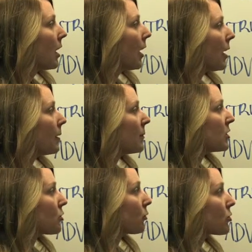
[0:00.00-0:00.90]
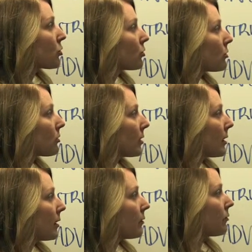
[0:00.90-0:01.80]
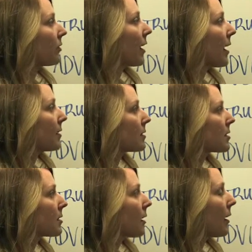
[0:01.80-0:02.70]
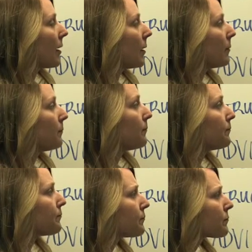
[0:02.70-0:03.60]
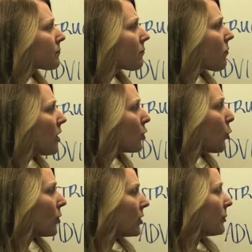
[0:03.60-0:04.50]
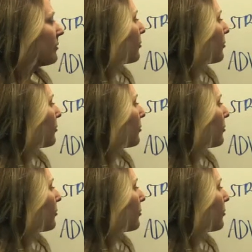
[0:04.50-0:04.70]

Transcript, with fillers: Um, and so certainly that's um, going to be